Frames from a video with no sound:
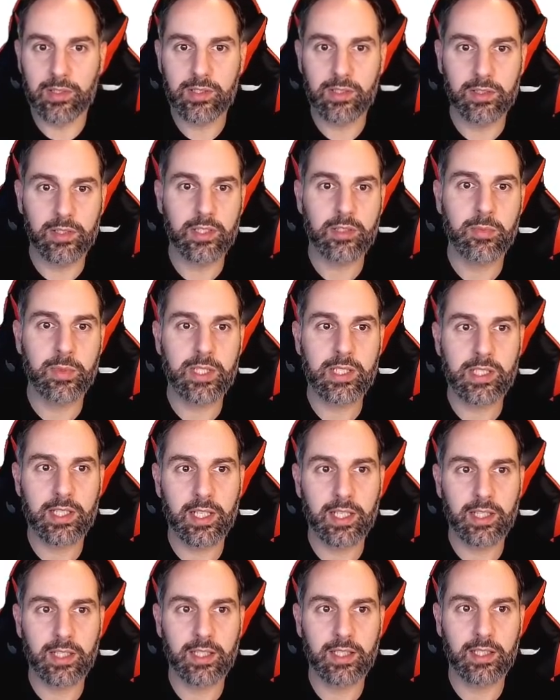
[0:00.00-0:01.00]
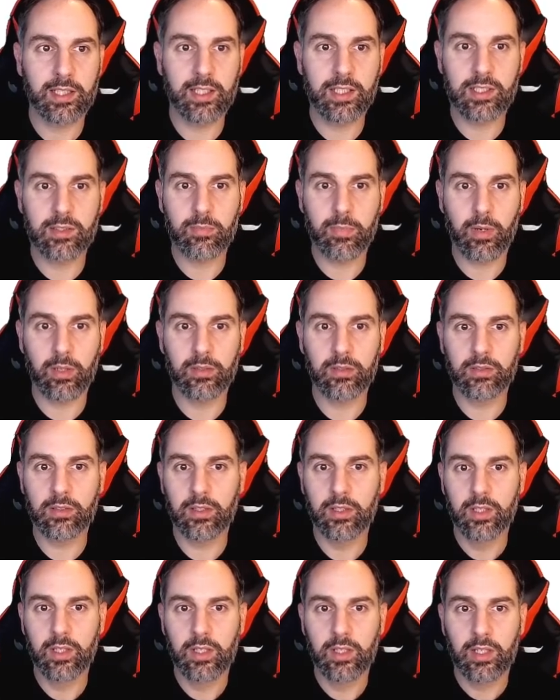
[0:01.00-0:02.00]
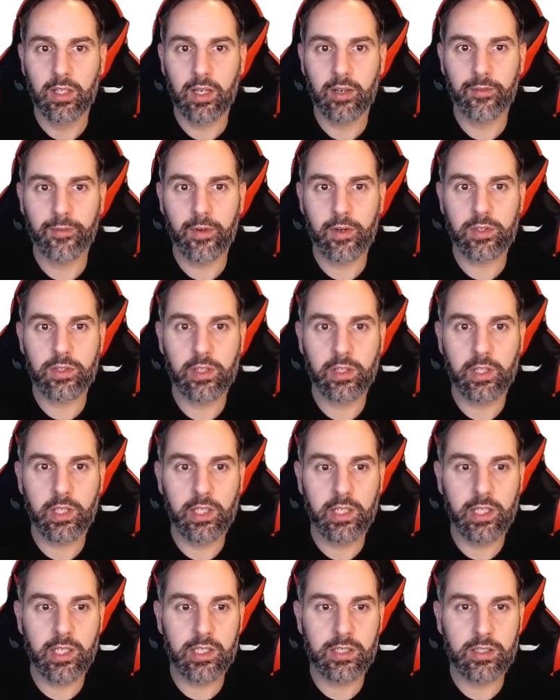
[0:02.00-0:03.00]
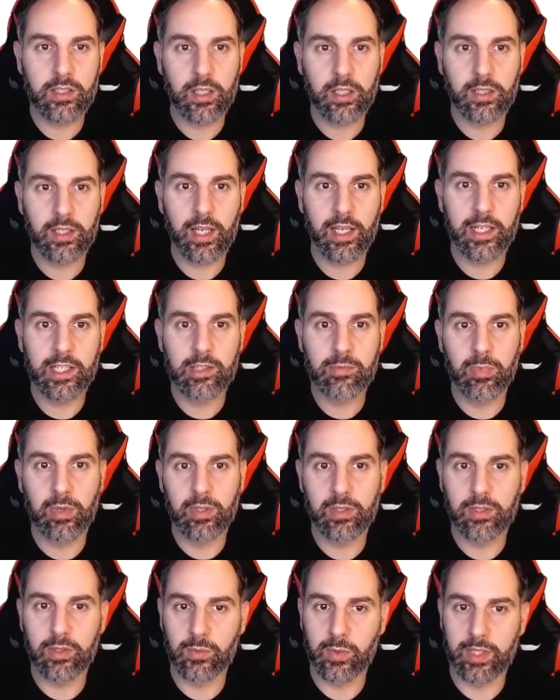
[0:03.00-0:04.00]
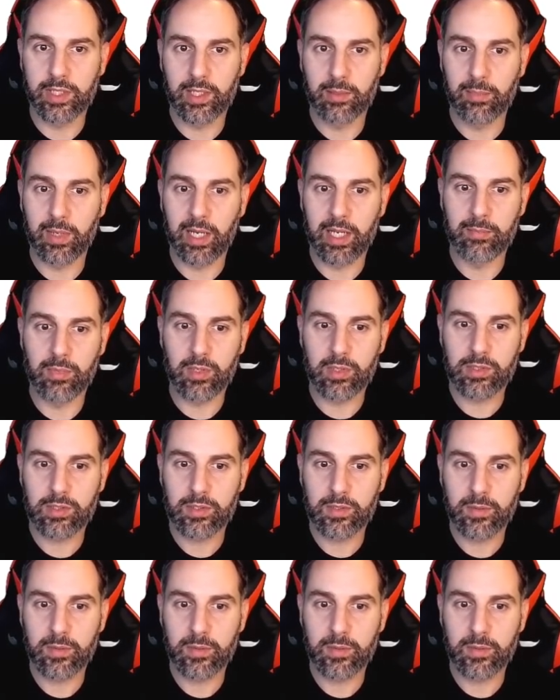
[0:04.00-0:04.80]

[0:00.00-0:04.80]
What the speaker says: So this means that this product unfortunately is not eligible to win the Buy Box.